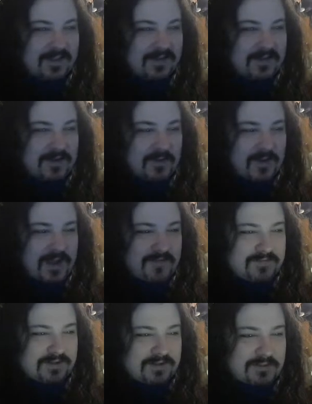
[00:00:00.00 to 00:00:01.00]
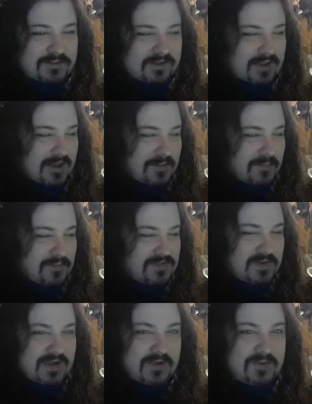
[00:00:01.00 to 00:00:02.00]
You know, I have to load the game,
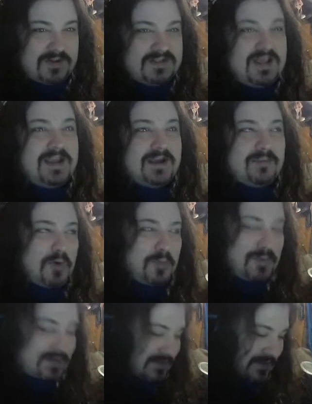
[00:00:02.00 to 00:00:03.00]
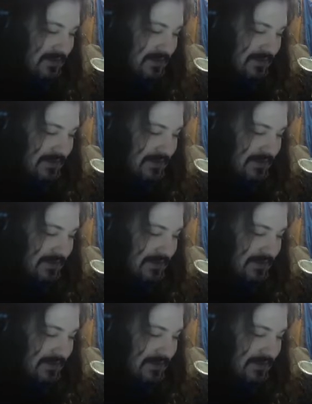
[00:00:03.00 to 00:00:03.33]
so I could take a moment